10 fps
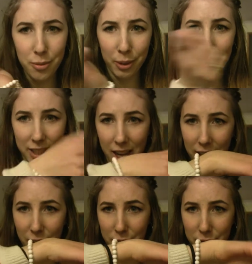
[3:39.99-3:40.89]
which I
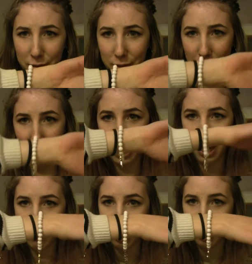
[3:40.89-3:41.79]
got from
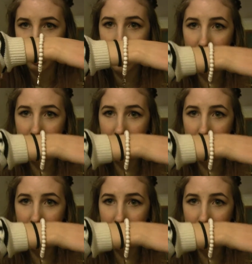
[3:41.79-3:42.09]
Kmart.